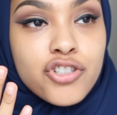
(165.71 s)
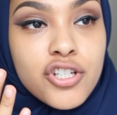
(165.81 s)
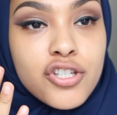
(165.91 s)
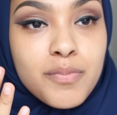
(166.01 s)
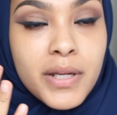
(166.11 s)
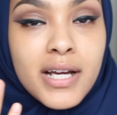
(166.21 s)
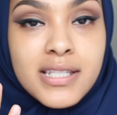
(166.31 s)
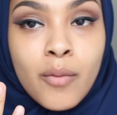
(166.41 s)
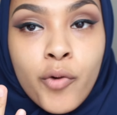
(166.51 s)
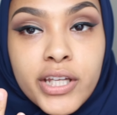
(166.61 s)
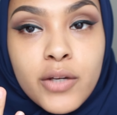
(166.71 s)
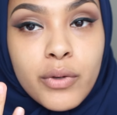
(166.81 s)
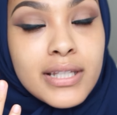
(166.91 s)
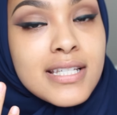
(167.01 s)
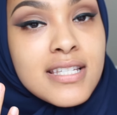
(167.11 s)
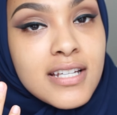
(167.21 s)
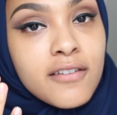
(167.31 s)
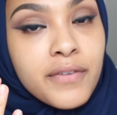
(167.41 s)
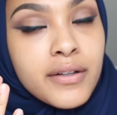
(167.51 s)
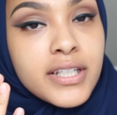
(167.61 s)
Just because I'm working with a
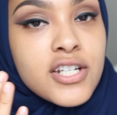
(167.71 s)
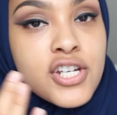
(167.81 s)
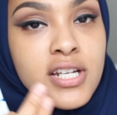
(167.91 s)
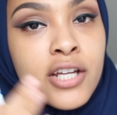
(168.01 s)
stick foundation,